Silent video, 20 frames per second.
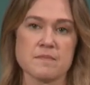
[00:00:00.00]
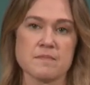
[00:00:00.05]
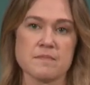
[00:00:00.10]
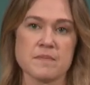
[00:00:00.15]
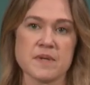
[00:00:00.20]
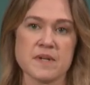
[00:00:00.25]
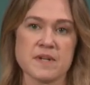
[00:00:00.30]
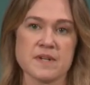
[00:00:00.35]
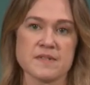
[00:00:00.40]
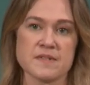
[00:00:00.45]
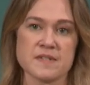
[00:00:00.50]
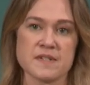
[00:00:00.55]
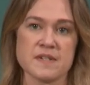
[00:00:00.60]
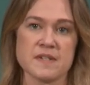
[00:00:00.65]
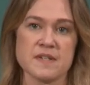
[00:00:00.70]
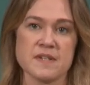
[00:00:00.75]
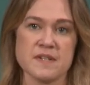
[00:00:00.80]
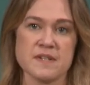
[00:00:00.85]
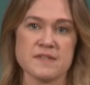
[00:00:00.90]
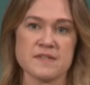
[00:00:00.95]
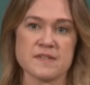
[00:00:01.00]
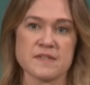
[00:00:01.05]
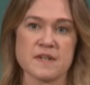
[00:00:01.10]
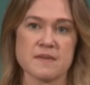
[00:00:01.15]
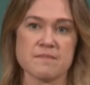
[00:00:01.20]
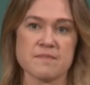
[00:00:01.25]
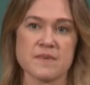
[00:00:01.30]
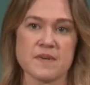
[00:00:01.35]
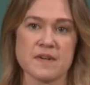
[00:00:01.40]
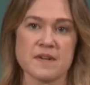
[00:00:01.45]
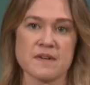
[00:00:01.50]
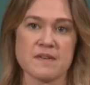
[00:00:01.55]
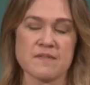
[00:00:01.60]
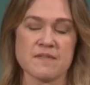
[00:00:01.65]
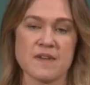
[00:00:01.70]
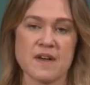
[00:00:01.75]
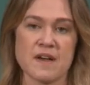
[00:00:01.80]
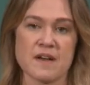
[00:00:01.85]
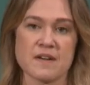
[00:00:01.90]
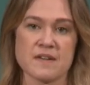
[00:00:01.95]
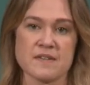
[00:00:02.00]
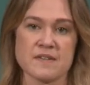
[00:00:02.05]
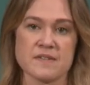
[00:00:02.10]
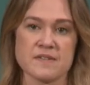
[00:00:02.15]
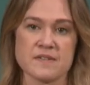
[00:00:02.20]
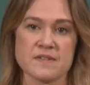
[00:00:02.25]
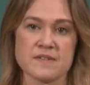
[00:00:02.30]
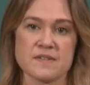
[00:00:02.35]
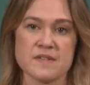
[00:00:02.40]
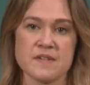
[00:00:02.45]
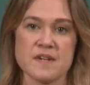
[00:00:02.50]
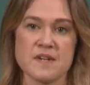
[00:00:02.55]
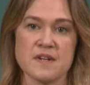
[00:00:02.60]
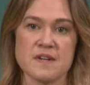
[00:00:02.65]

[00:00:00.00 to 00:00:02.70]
because it is something that is